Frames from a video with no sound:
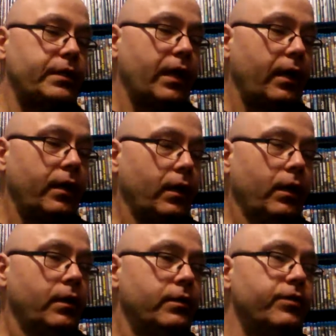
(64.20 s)

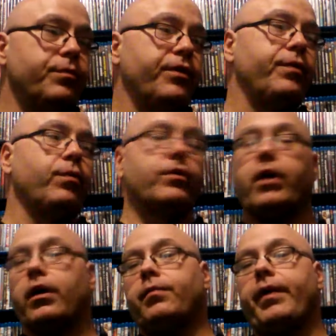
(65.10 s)
this movie we're
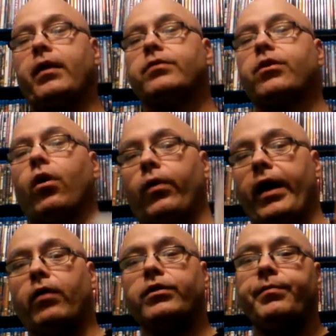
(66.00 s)
talking about is called
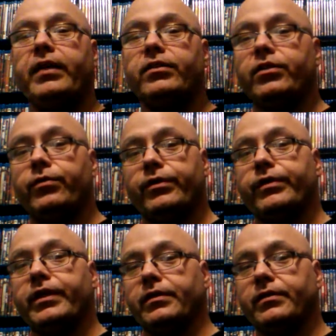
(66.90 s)
How to Be a
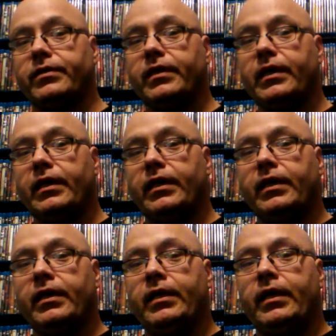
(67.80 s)
Serial Killer.
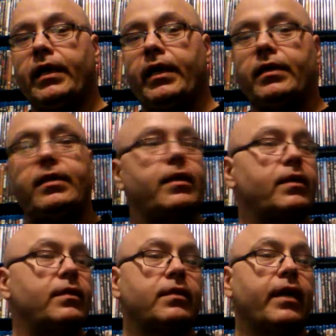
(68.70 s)
And
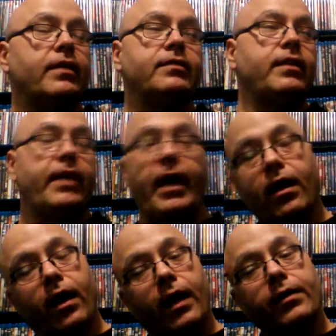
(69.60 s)
like I said,
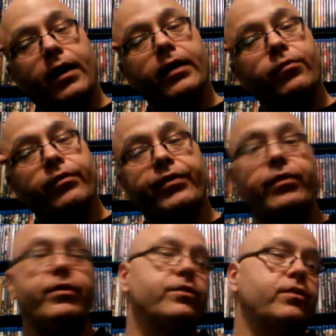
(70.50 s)
yeah, I
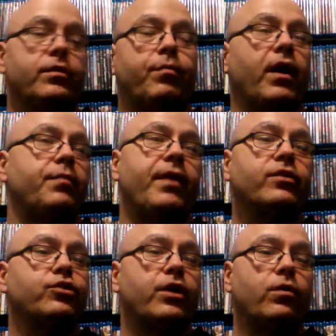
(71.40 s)
reviewed this on the Body
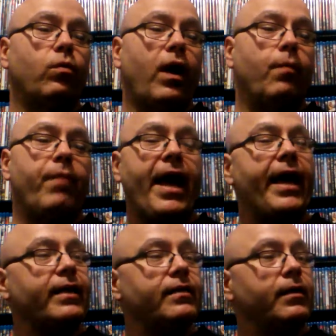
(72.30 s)
Bags channel a while
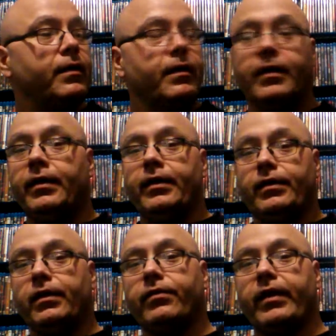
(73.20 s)
back, and
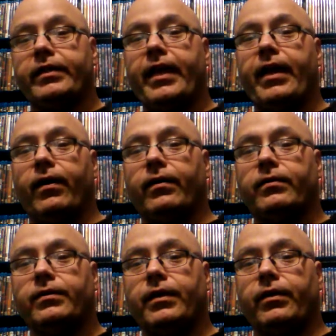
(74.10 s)
you look right
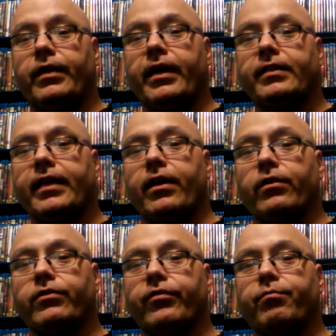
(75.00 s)
there, you got the
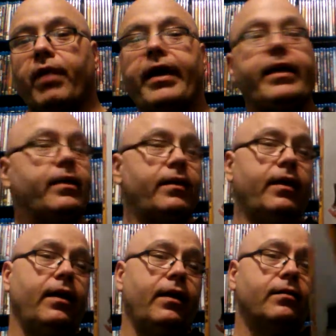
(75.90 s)
character of Mike.
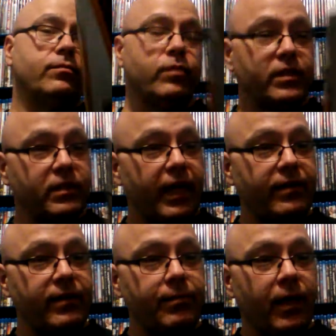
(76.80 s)
What's his
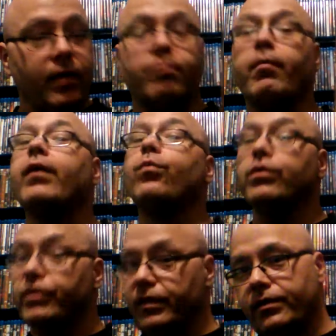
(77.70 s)
last name? Mike
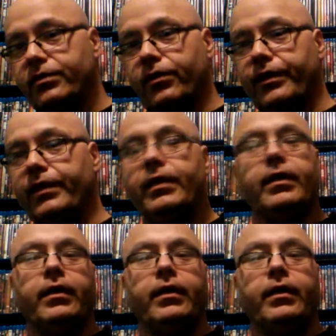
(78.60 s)
Wilson. Sorry.